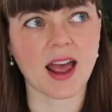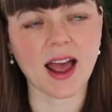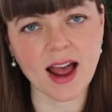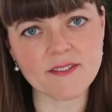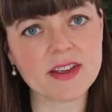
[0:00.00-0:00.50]

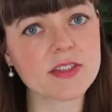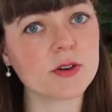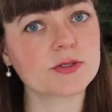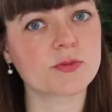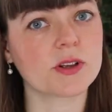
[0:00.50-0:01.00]
Having
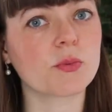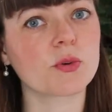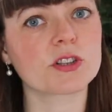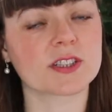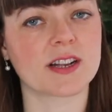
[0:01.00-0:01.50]
those real
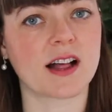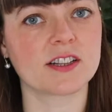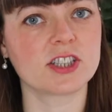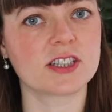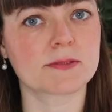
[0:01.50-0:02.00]
world
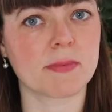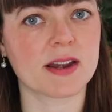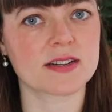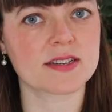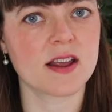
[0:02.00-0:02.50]
analogies
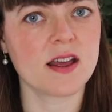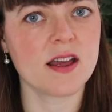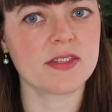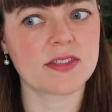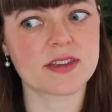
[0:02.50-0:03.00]
meant
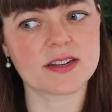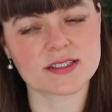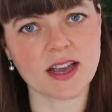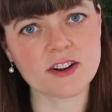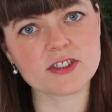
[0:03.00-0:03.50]
that the
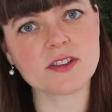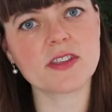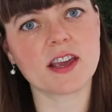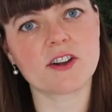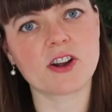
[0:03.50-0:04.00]
designers of
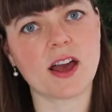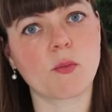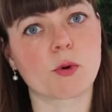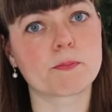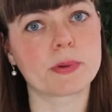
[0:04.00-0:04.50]
the
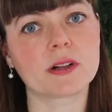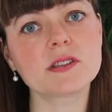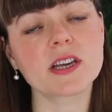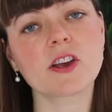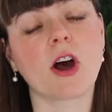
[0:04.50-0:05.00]
internet were
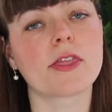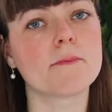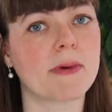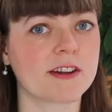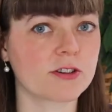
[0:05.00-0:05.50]
building on the
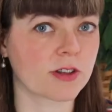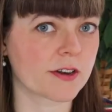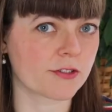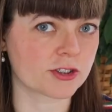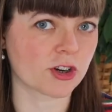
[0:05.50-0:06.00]
mental
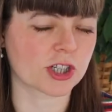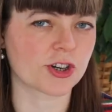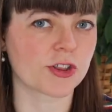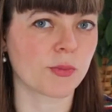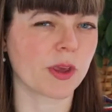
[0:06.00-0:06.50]

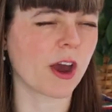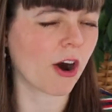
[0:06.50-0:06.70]
infrastructure that we